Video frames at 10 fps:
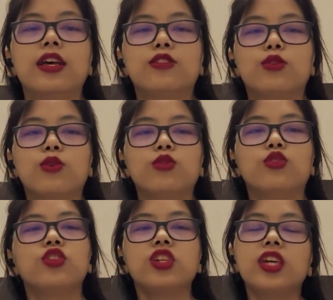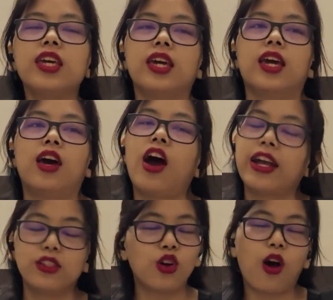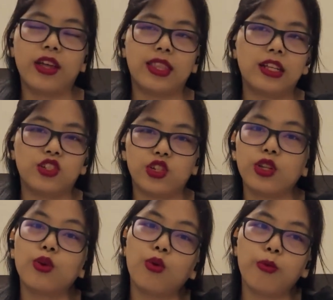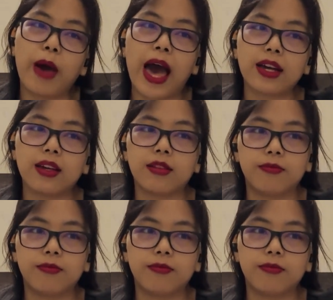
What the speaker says: So she had thought that she'll go back